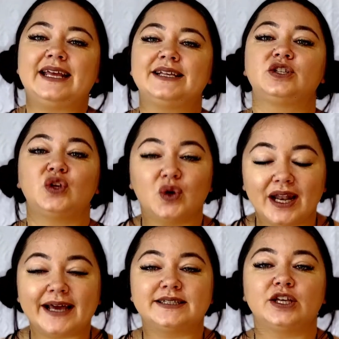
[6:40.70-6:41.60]
is
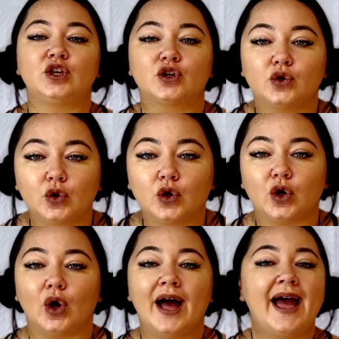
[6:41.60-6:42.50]
utilizing your
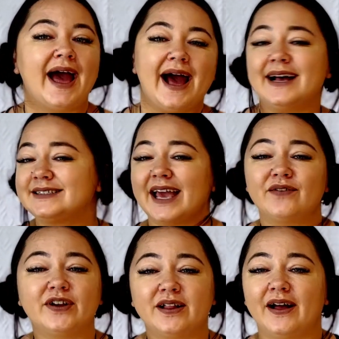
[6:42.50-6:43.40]
Google. Ask
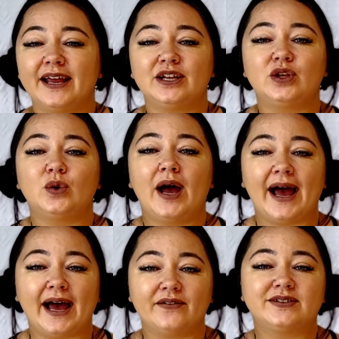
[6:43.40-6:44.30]
every client you
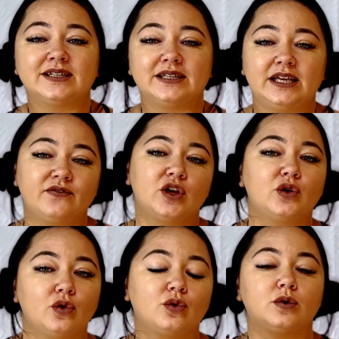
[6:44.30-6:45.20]
have to leave a
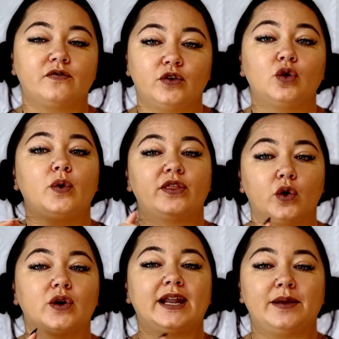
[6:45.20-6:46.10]
Google review with
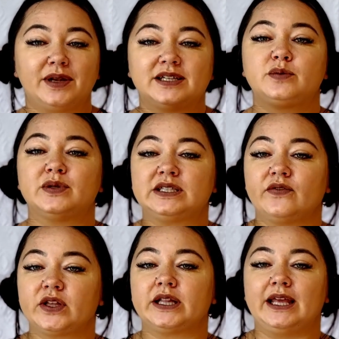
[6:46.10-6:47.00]
your name in it
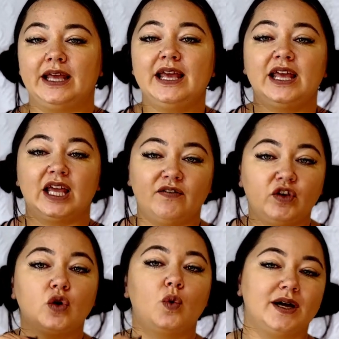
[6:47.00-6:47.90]
specifically. If
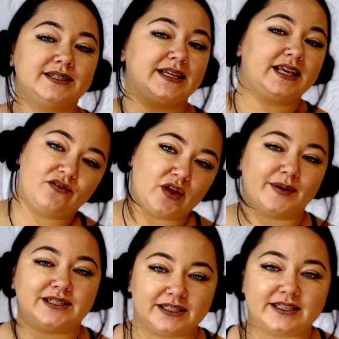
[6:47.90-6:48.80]
you want to give them
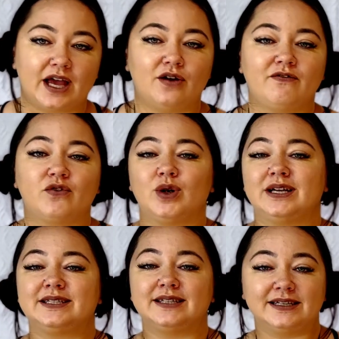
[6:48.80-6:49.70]
a discount for
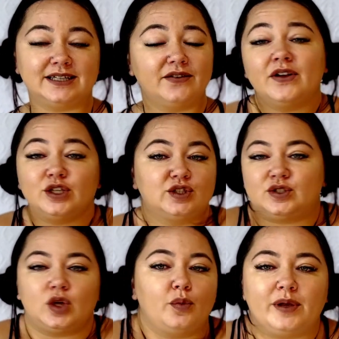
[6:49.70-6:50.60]
an incentive,
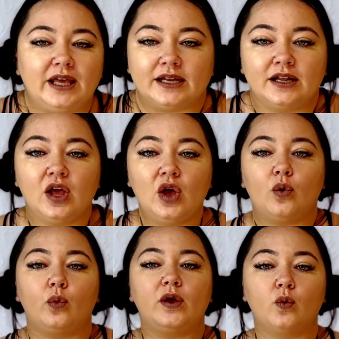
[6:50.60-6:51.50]
so be it.
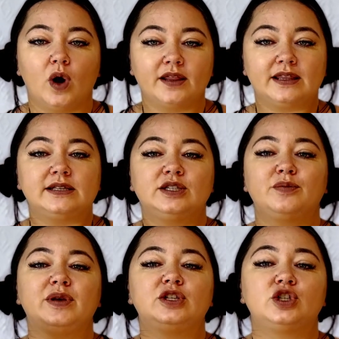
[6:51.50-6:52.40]
We want this to
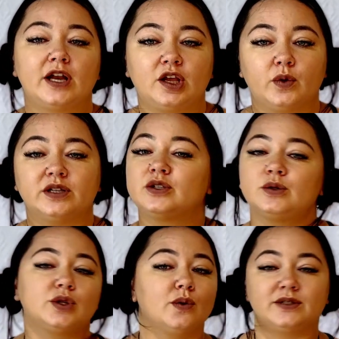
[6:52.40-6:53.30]
be genuine, so
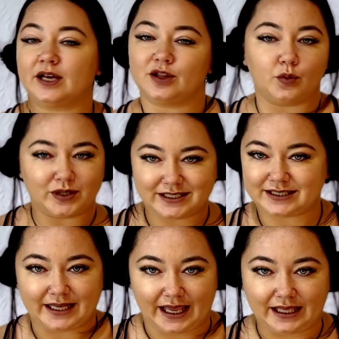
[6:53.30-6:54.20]
don't tell them what to
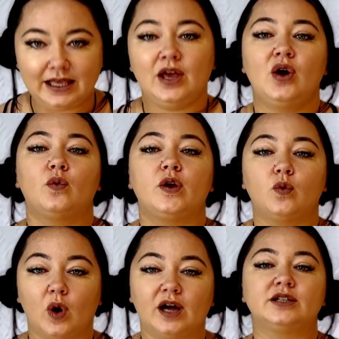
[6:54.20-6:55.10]
say. We
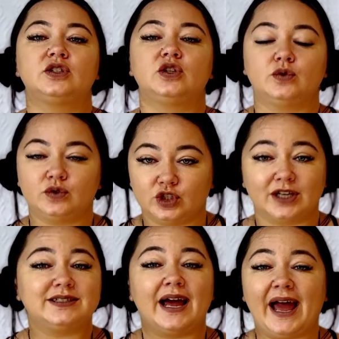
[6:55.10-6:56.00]
want to
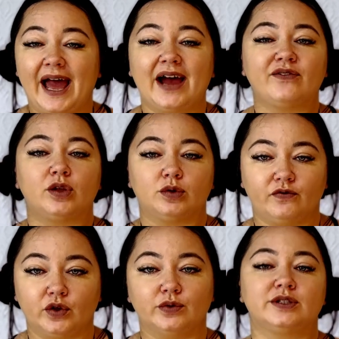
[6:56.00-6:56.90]
just have the
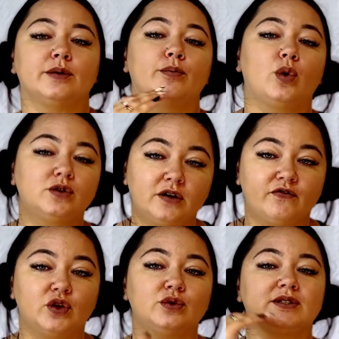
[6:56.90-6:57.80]
reviews. The more
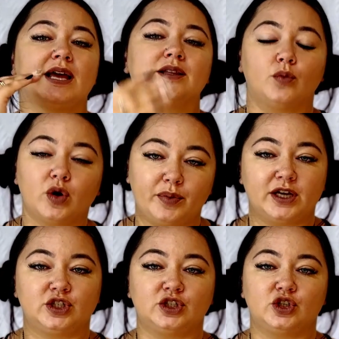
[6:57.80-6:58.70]
reviews and the more
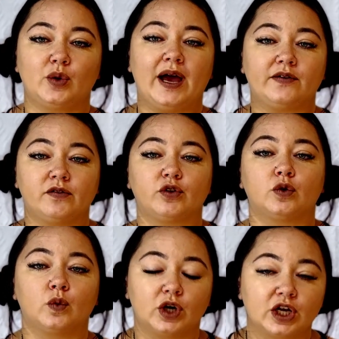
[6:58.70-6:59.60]
pictures you have of
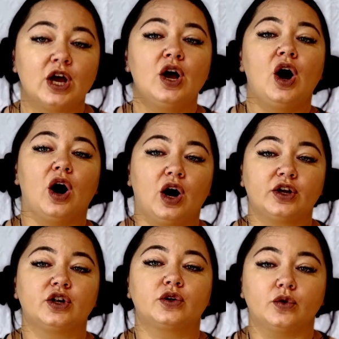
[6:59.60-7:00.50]
your work
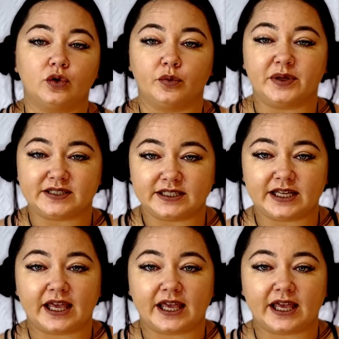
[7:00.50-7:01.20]
on your Google business